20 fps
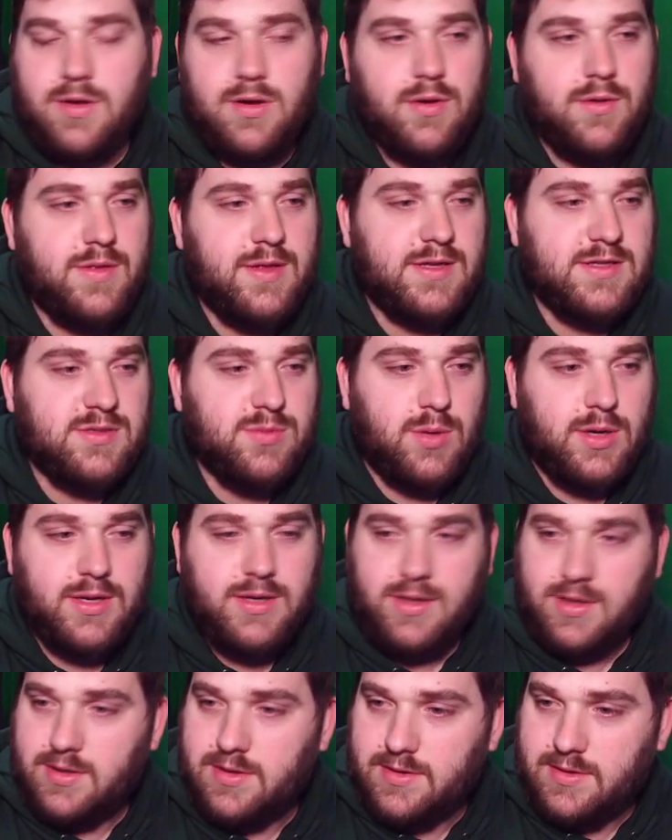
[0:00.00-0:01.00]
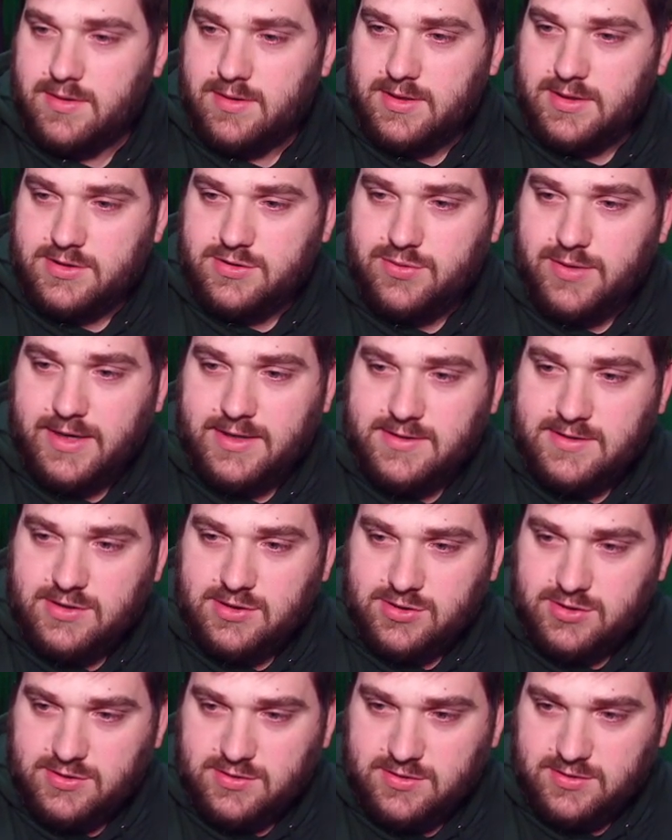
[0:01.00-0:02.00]
know, this one that
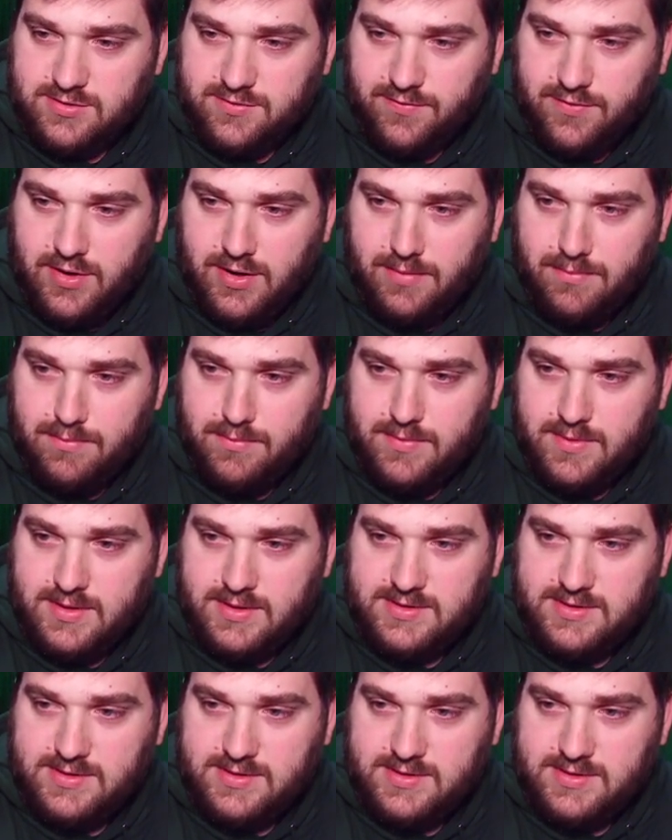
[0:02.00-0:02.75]
transitions from the